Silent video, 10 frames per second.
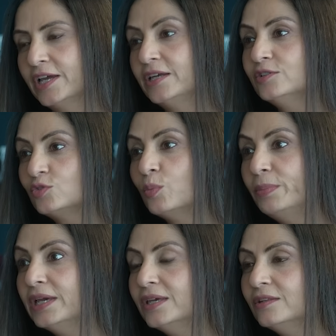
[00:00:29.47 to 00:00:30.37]
getting so
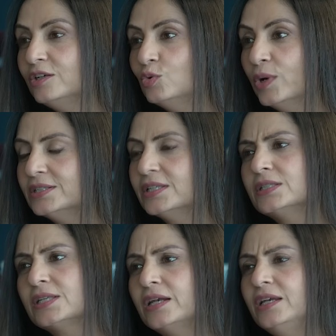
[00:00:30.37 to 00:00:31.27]
big in the US
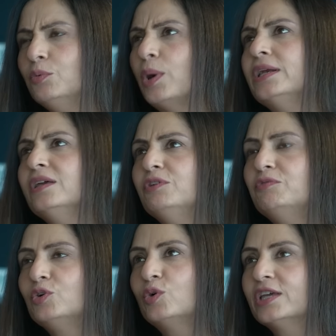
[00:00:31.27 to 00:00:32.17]
and suddenly one day we
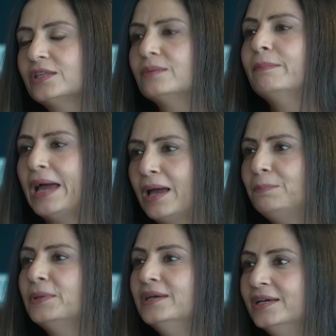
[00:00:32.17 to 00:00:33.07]
were looking at the map